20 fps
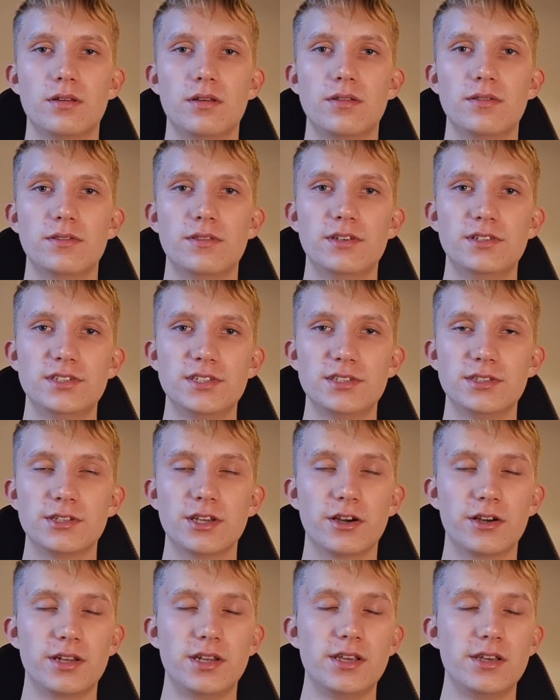This is the
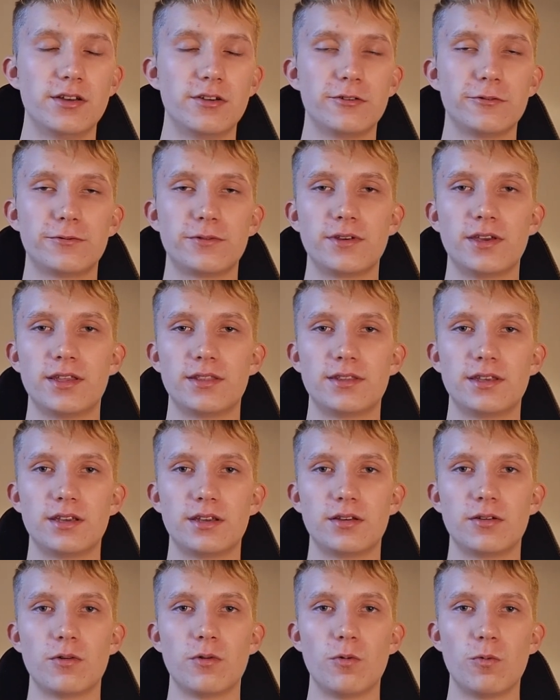idea of
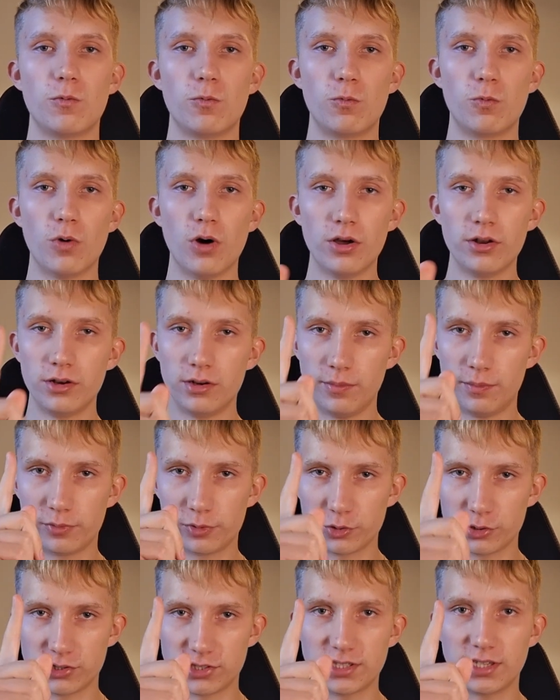getting
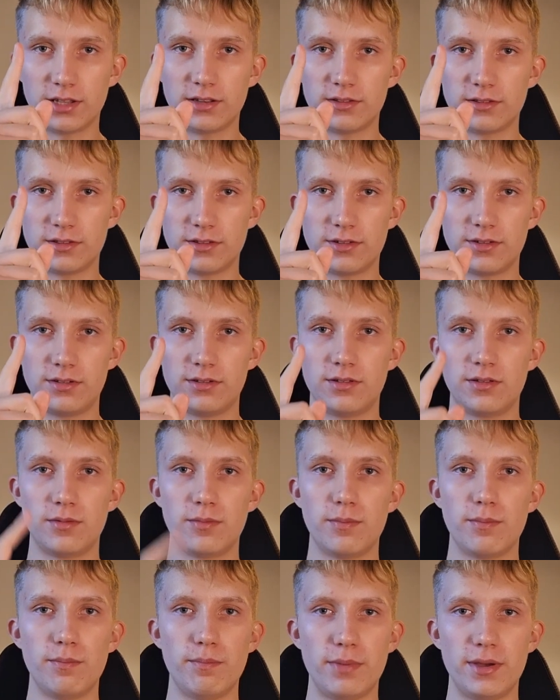1%
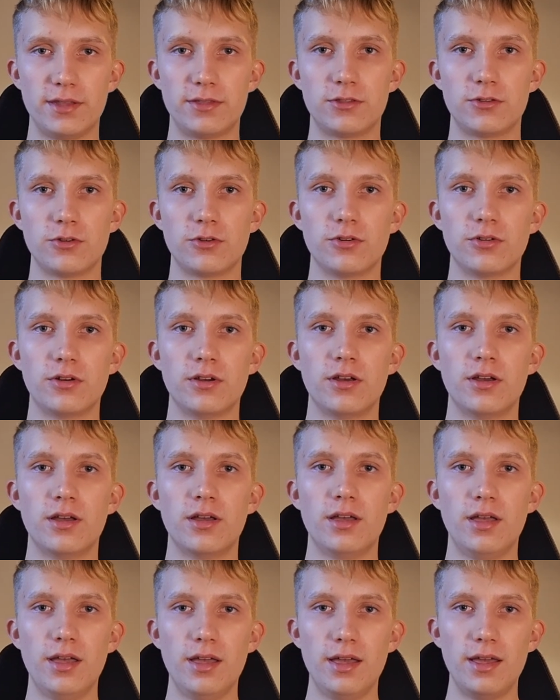better
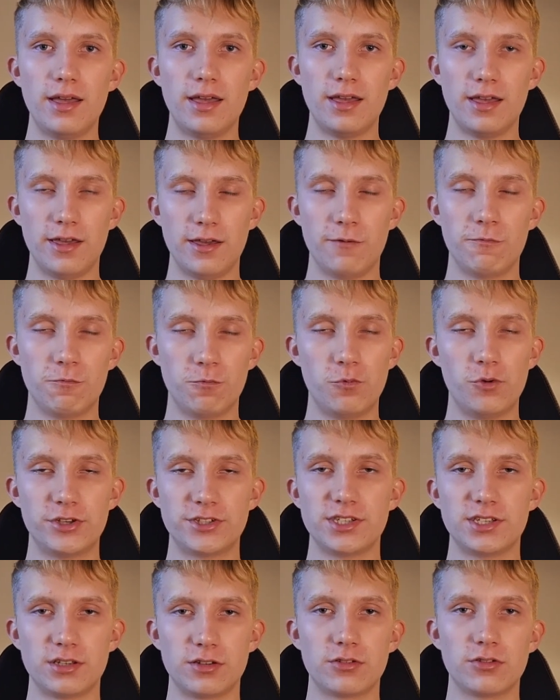every
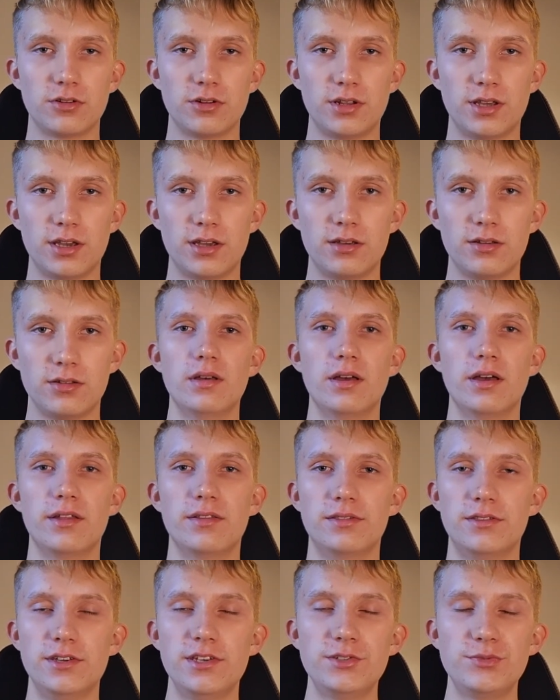single day.
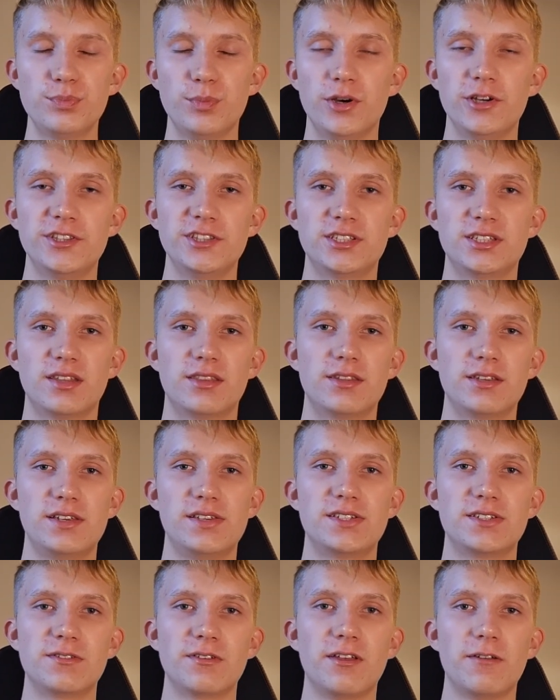And this mindset
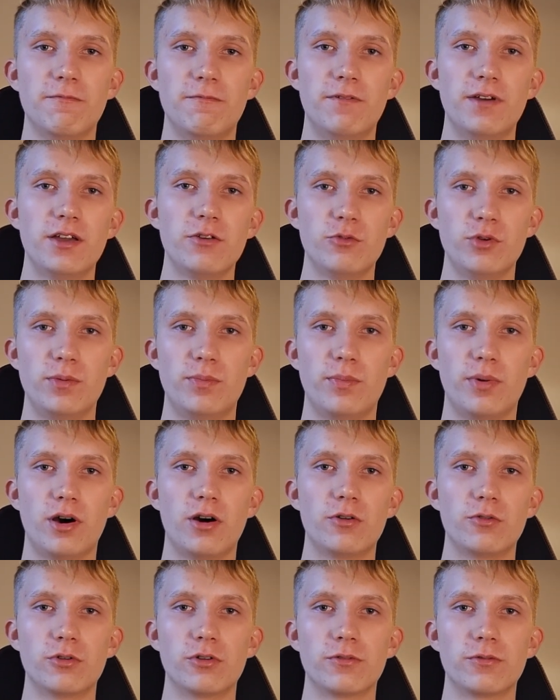is very
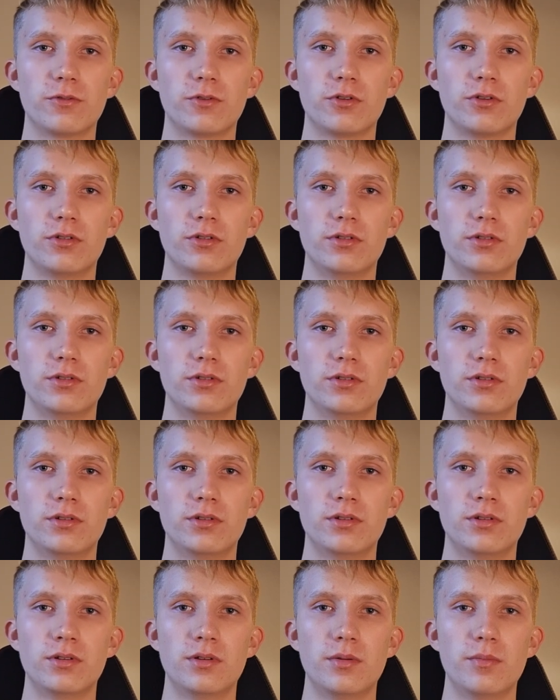powerful,
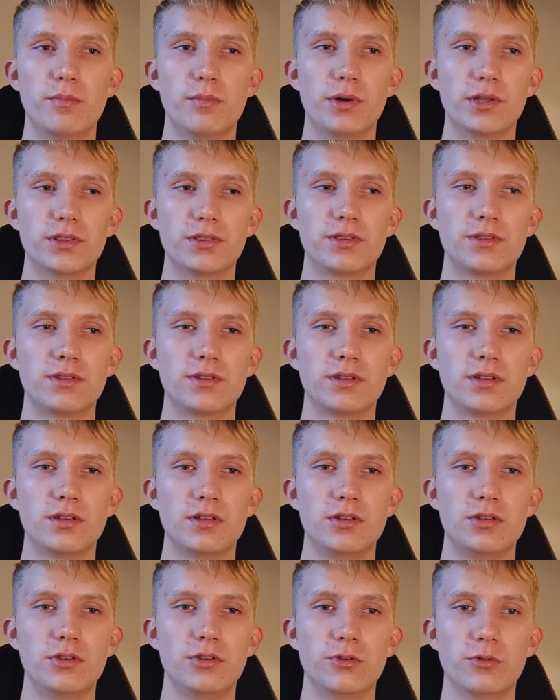but
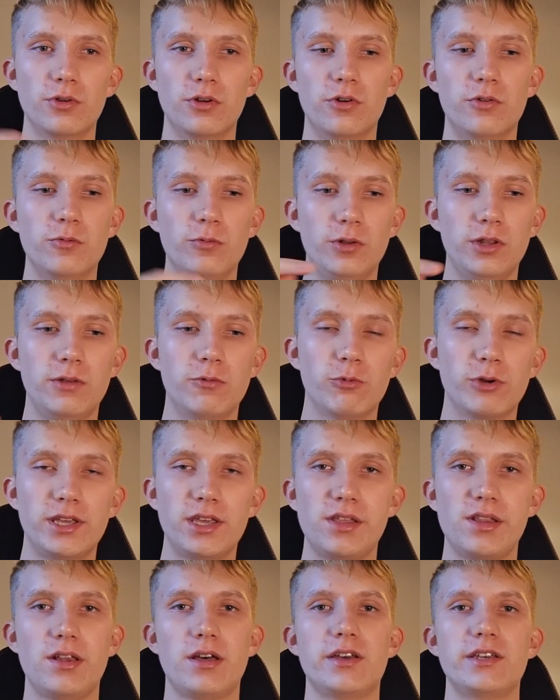you'll only
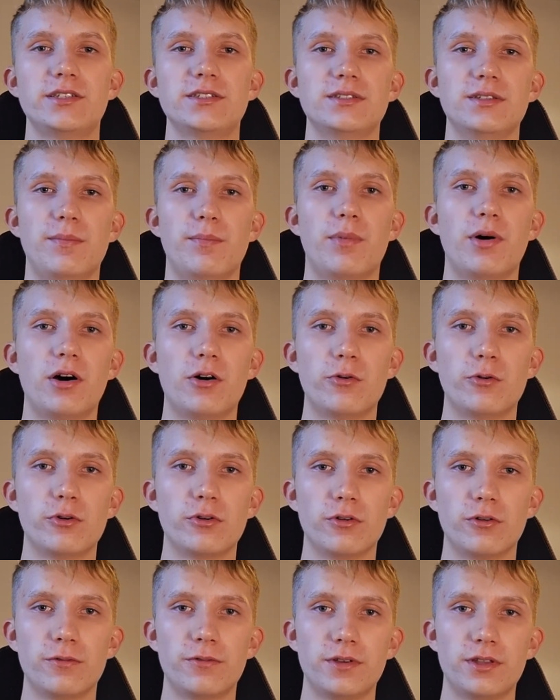realize the power
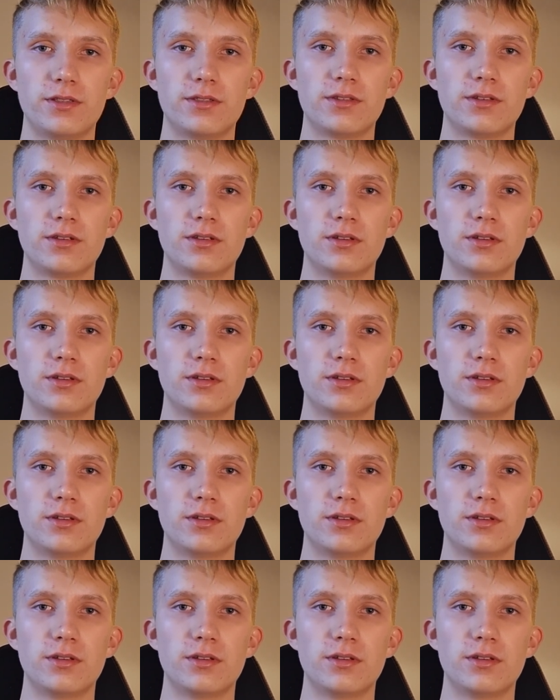of it